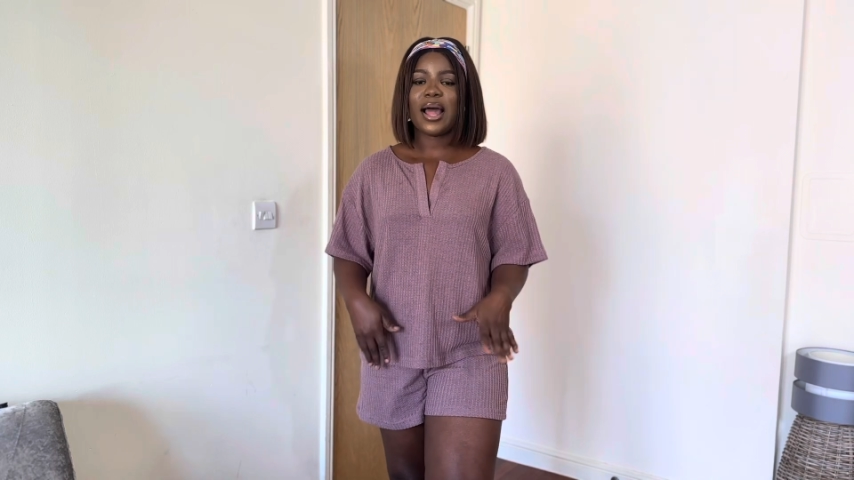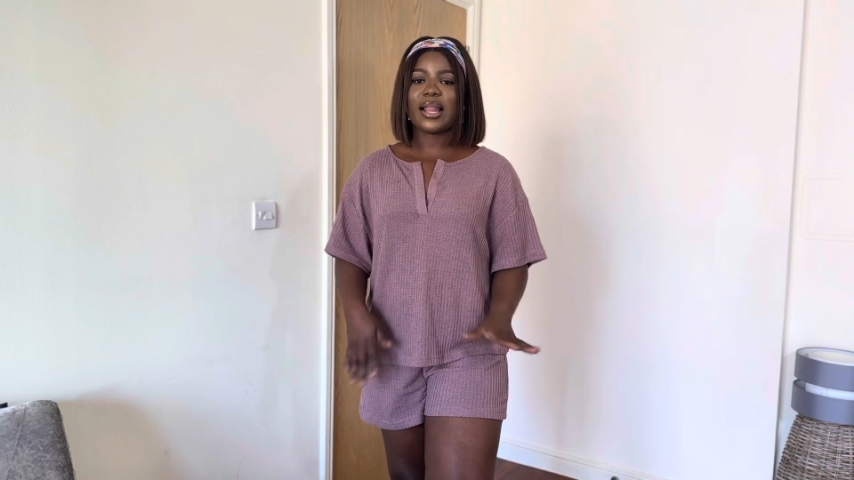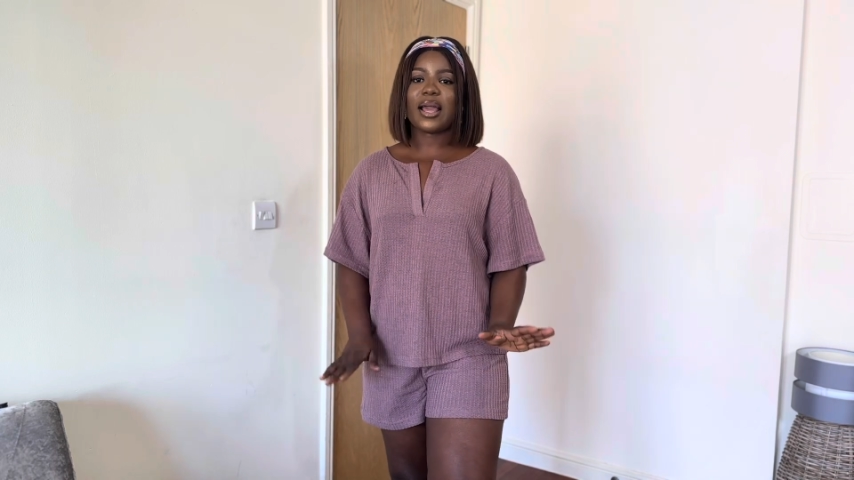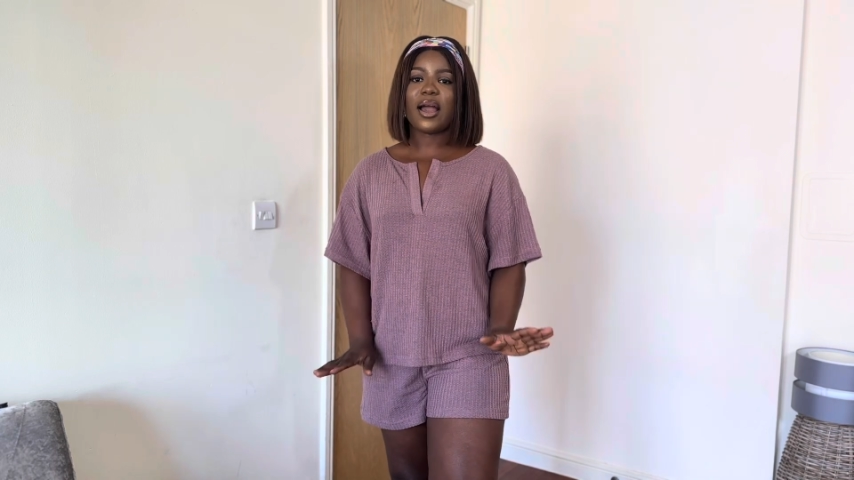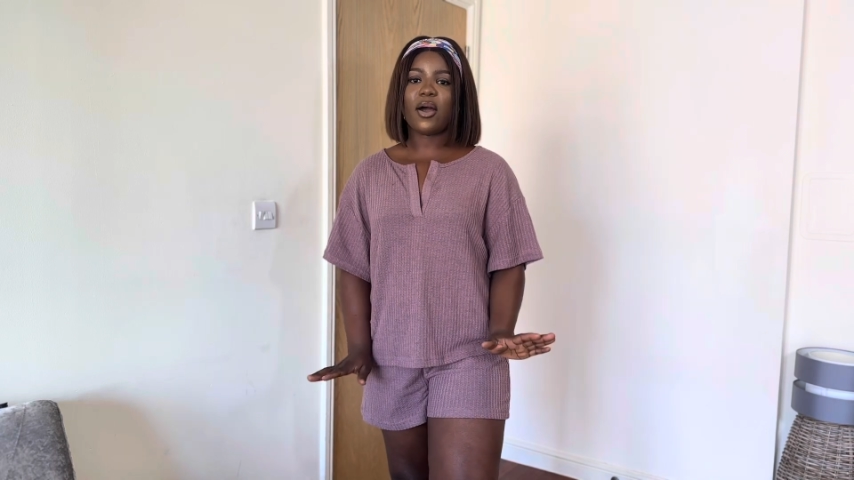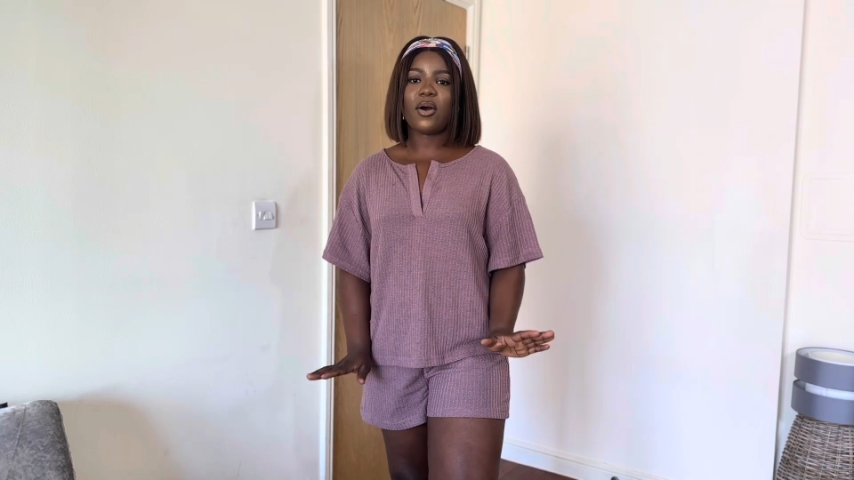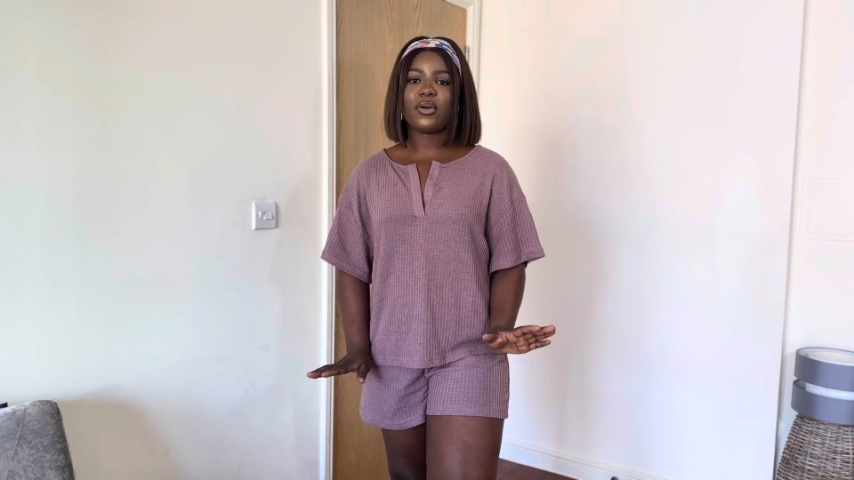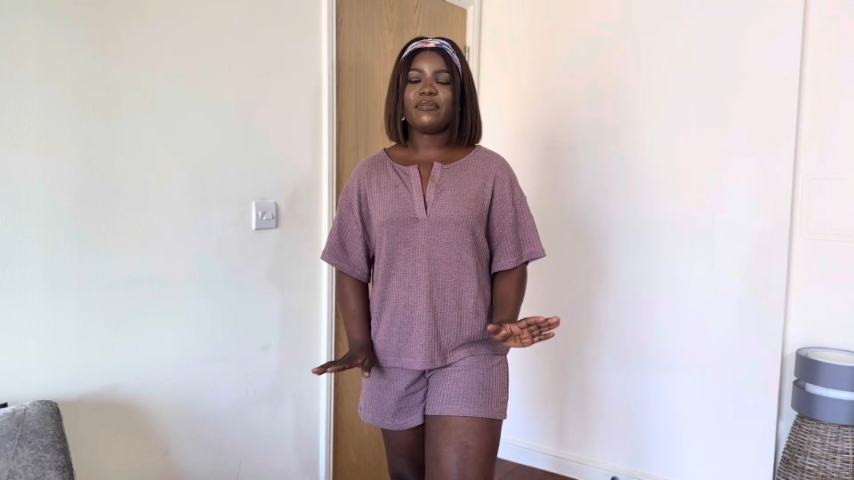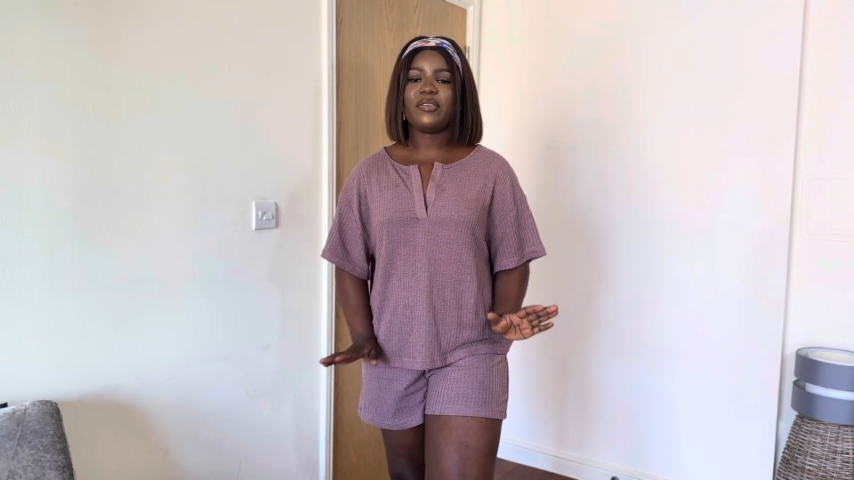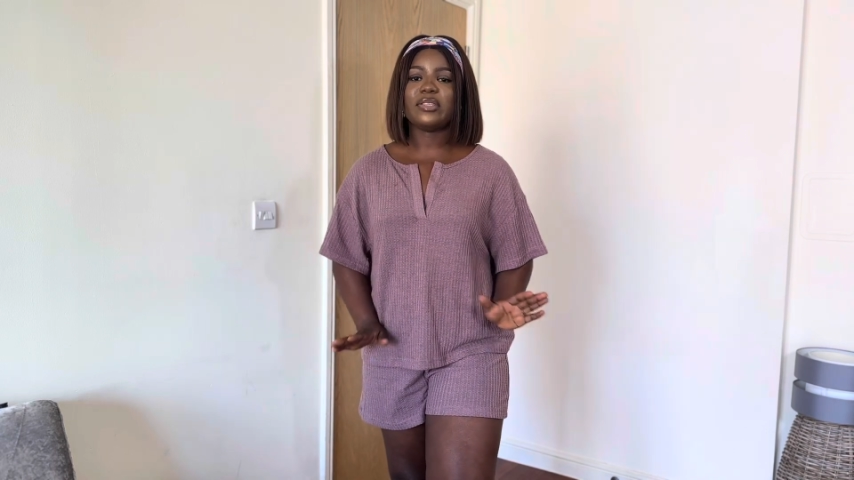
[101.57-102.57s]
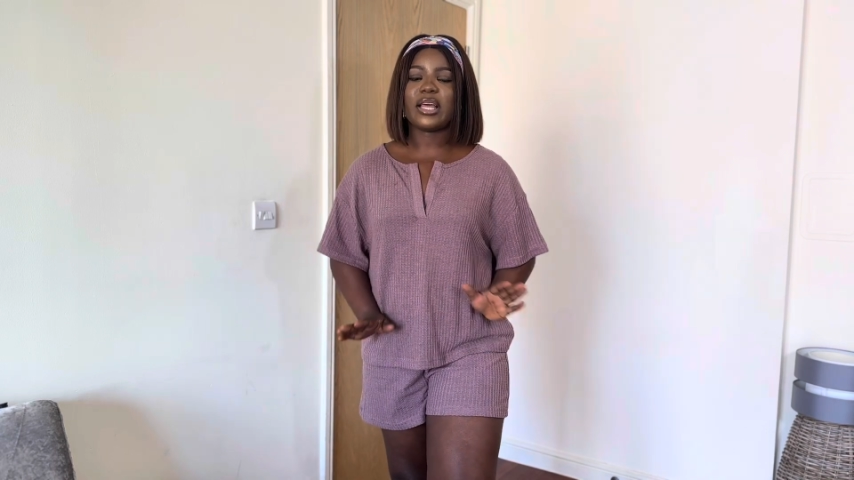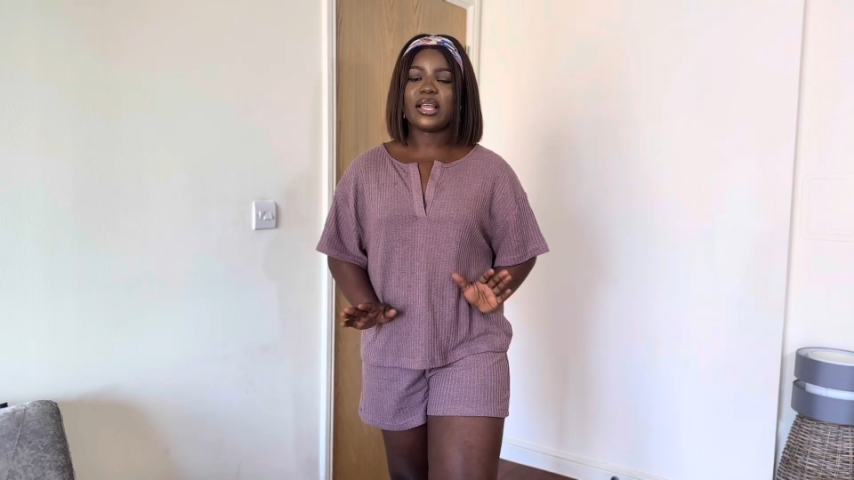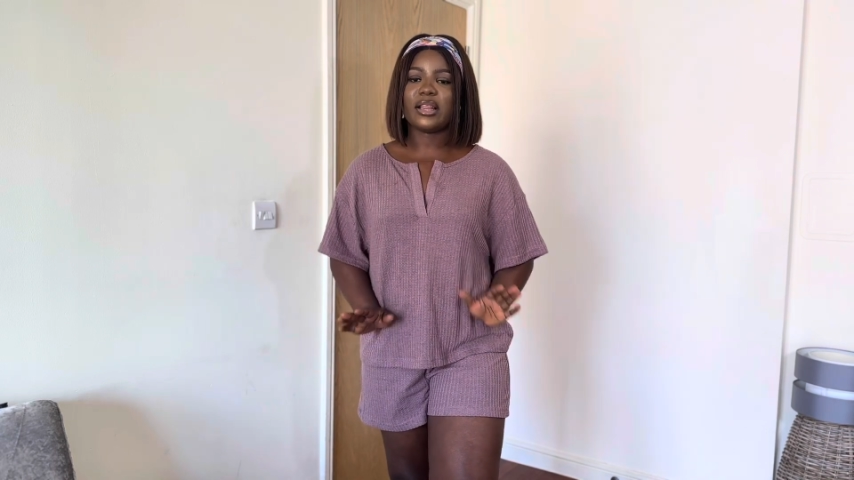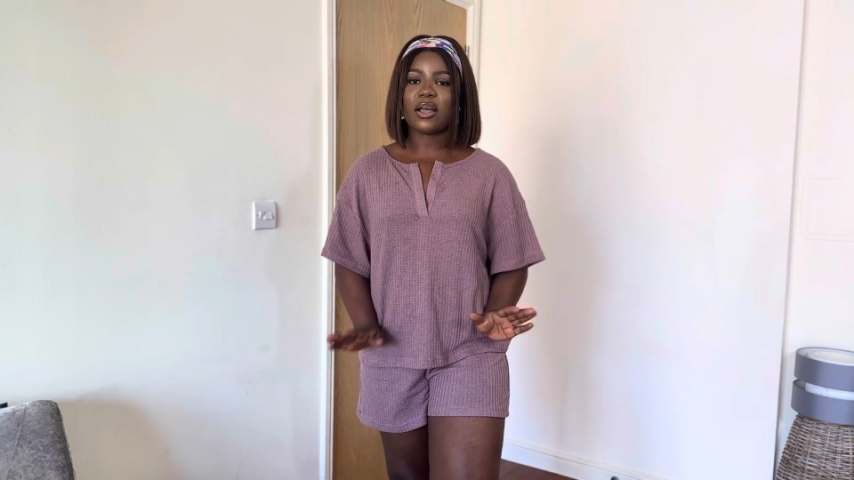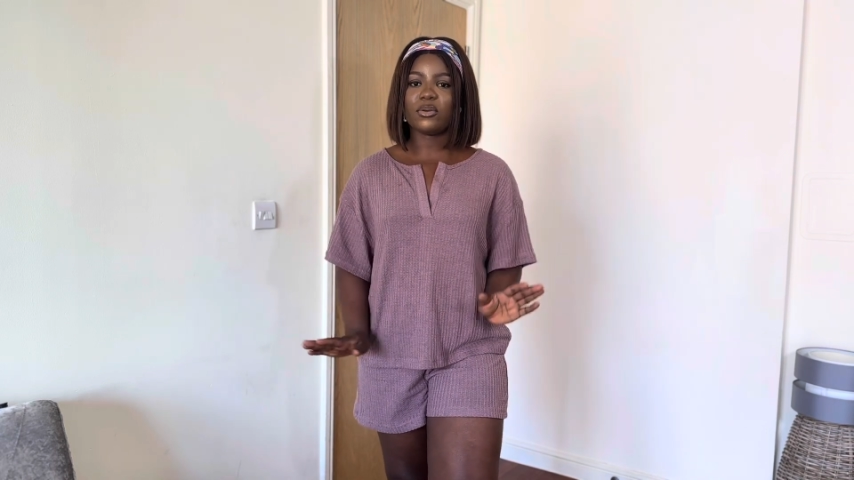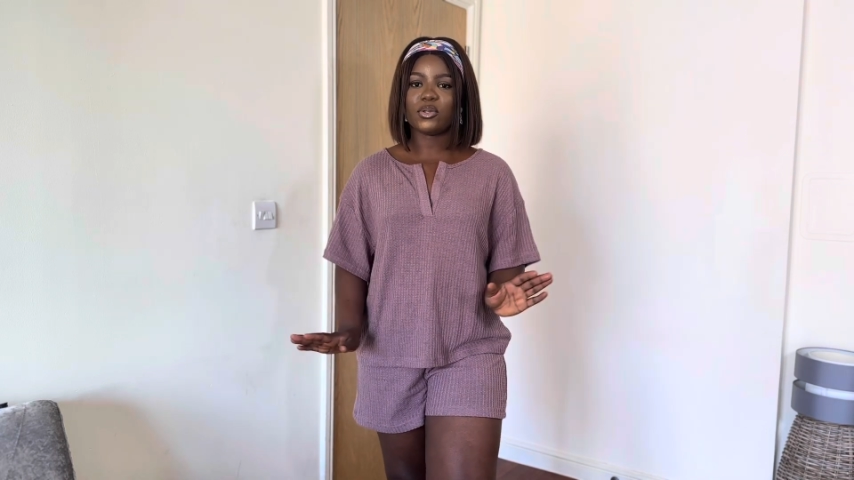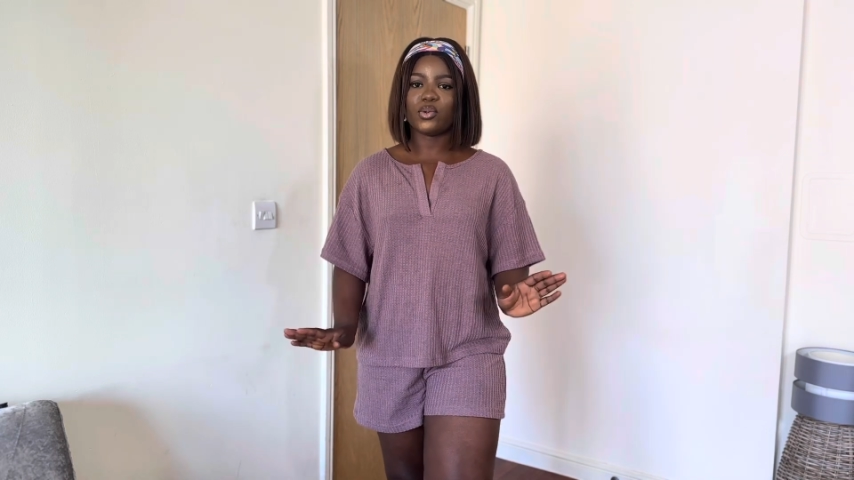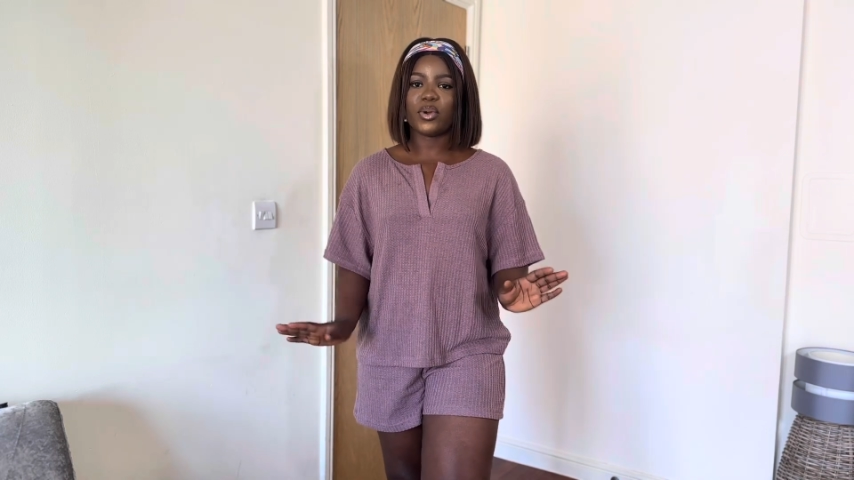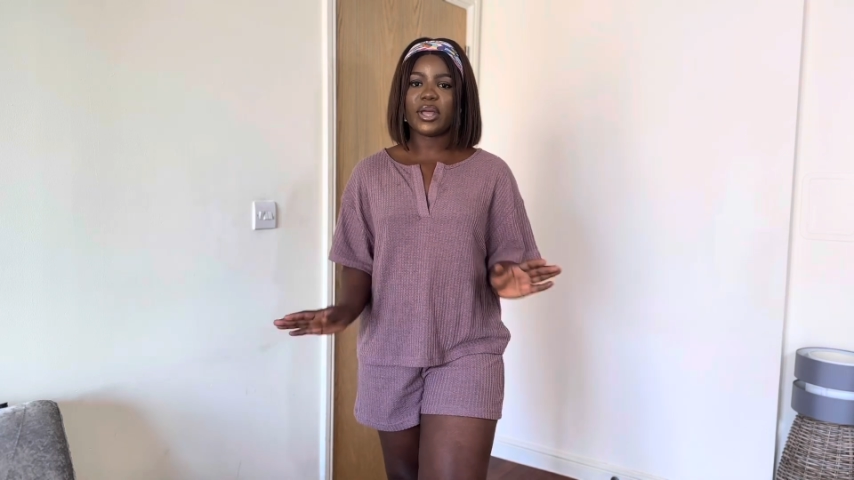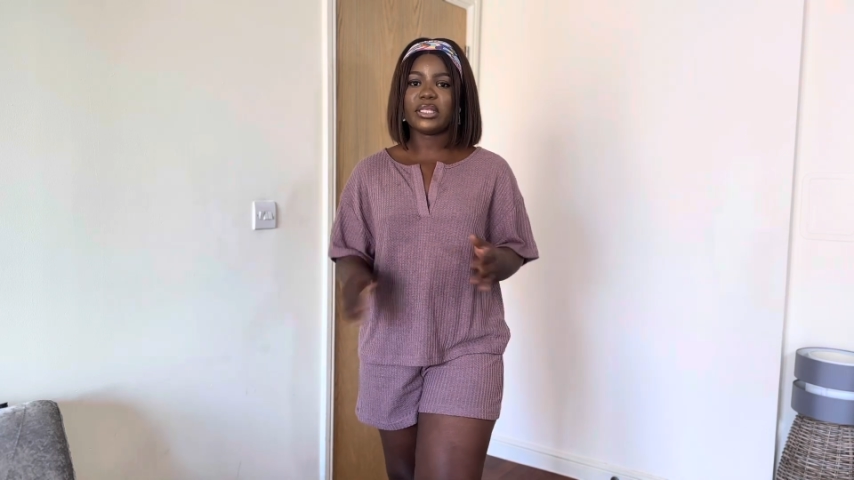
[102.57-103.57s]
I like how it feels like a loungewear.